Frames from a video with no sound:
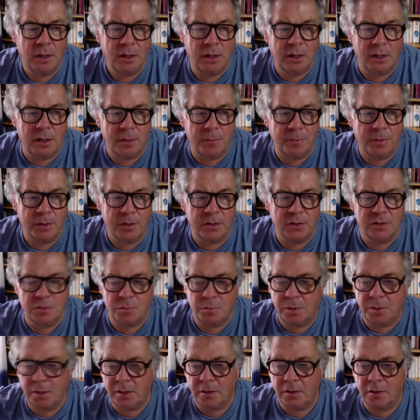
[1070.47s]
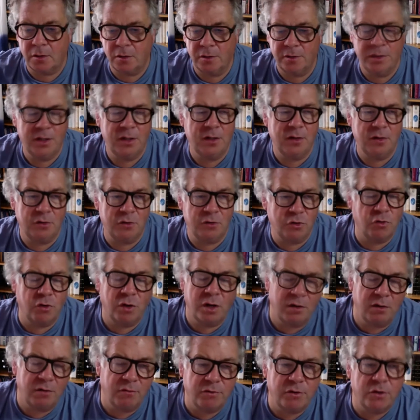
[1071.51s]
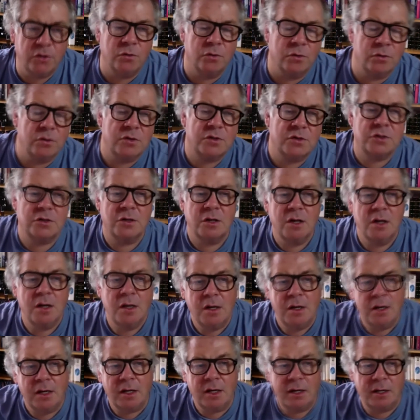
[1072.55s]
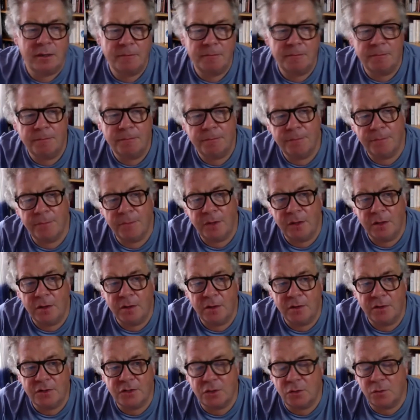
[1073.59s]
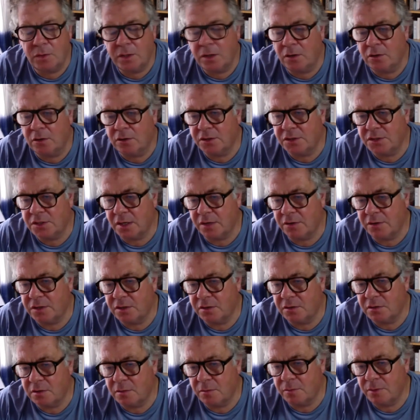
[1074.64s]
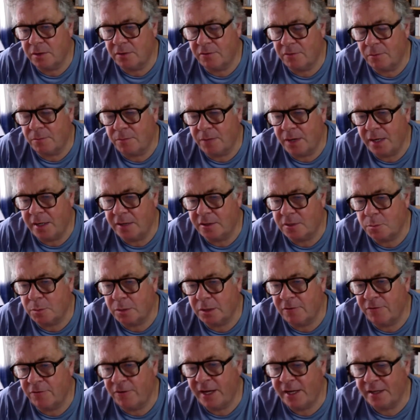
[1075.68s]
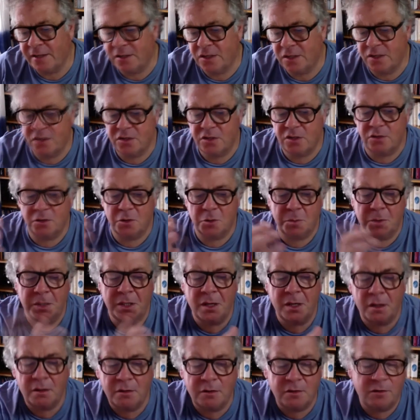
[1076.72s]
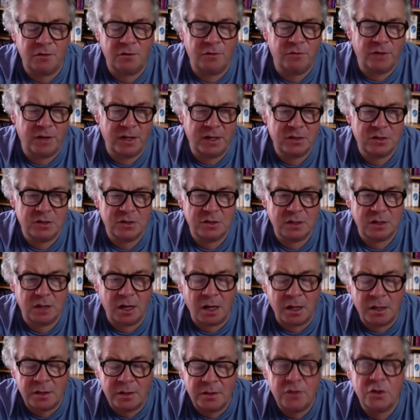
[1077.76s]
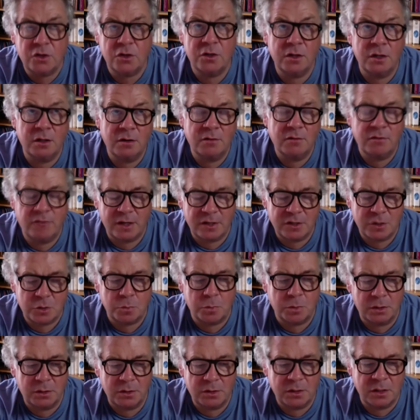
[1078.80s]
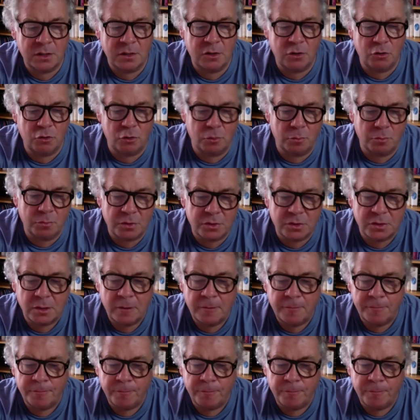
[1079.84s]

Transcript: because Merkel needed green votes. So we got ourselves into a bit of a mess. But the fact is there's been underinvestment in Europe's